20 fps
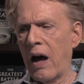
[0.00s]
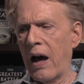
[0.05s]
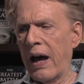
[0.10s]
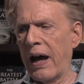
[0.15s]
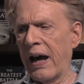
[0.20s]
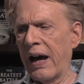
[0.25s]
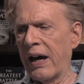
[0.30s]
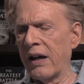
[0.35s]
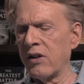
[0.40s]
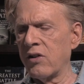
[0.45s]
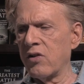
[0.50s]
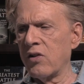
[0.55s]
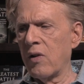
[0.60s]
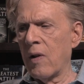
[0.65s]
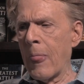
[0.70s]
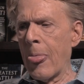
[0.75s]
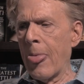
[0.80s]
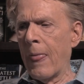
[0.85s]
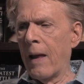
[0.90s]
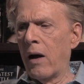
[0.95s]
and
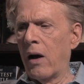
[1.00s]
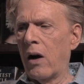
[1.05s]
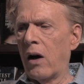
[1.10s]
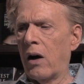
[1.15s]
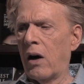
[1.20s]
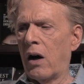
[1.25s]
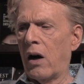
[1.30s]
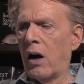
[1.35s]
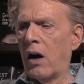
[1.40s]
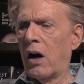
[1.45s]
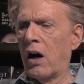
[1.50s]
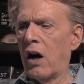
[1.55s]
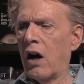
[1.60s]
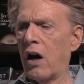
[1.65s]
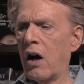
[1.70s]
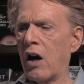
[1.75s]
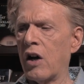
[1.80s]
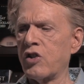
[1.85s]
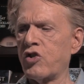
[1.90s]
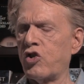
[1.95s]

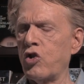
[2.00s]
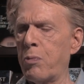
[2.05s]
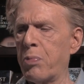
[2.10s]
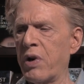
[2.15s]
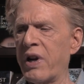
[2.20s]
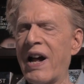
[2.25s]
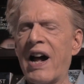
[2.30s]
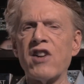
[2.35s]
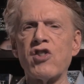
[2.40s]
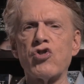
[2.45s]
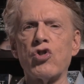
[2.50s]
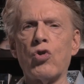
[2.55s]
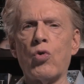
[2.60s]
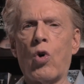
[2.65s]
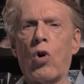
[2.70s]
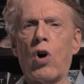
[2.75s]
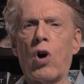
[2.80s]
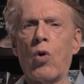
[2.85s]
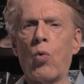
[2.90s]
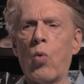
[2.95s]
a
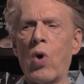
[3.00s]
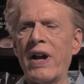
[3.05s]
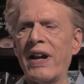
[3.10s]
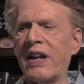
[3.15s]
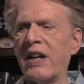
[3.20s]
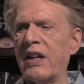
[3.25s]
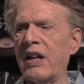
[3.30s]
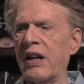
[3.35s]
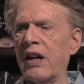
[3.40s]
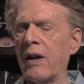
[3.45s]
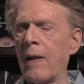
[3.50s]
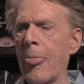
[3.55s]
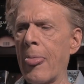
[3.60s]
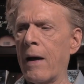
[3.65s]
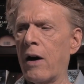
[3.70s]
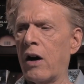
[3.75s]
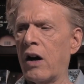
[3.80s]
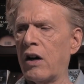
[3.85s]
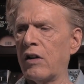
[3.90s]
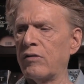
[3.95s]
supernatural awakening
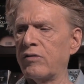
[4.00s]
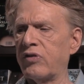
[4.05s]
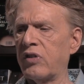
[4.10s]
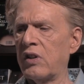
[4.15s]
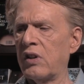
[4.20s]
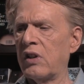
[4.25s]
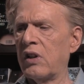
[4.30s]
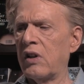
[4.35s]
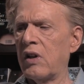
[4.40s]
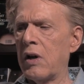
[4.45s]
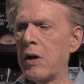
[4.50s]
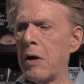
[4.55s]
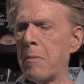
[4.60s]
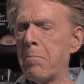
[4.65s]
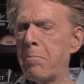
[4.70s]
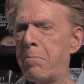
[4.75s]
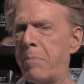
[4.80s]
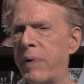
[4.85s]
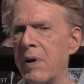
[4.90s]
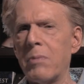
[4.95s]
of
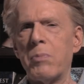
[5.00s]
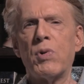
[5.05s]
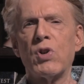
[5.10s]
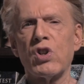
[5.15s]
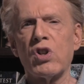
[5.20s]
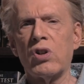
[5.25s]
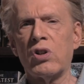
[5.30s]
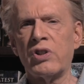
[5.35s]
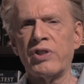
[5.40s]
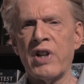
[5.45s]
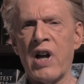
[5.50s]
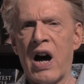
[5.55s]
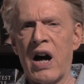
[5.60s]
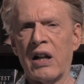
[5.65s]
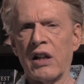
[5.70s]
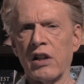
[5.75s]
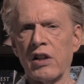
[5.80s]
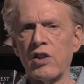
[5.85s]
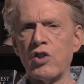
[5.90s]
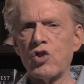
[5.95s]
biblical
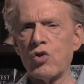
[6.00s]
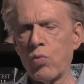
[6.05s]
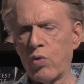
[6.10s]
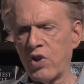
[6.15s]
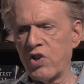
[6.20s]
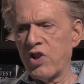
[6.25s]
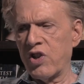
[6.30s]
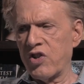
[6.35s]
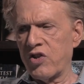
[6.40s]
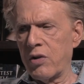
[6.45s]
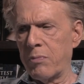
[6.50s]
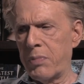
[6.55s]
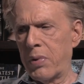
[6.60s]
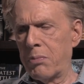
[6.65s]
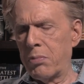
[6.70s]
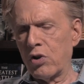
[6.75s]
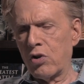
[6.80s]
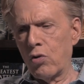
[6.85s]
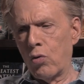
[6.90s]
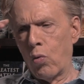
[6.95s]
knowledge, which is a
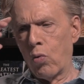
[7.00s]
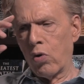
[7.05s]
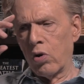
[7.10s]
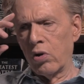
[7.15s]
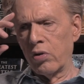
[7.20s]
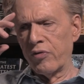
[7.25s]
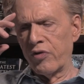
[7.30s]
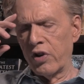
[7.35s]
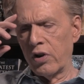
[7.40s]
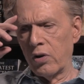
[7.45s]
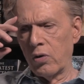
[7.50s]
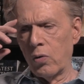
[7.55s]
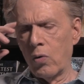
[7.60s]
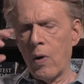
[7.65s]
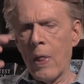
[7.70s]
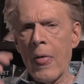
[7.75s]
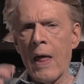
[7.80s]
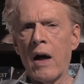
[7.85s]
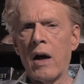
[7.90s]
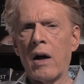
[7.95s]
biblical worldview,
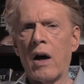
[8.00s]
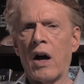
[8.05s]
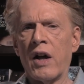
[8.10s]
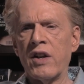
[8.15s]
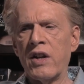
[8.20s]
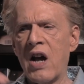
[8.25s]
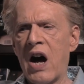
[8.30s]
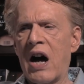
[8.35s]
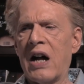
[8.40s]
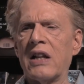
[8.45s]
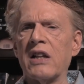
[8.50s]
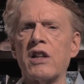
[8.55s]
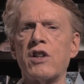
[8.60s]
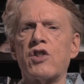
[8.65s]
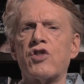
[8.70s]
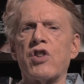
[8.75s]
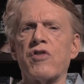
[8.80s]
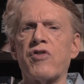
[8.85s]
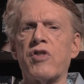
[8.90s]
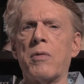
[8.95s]
a
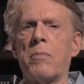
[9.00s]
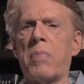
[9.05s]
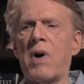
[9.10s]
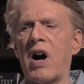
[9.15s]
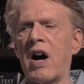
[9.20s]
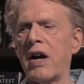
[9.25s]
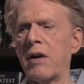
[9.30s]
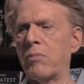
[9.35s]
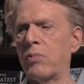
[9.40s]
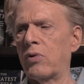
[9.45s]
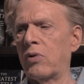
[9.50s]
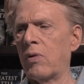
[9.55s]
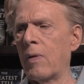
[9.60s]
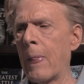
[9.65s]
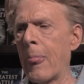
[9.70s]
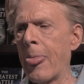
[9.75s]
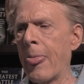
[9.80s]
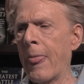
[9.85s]
knowledge of the Bible,